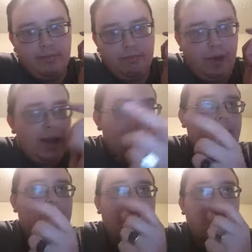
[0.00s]
right
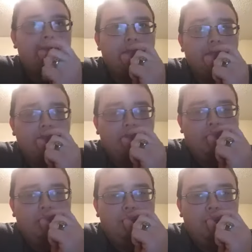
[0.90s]
now,
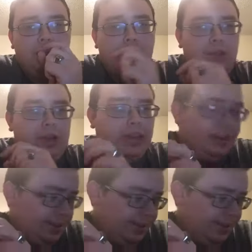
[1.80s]
we,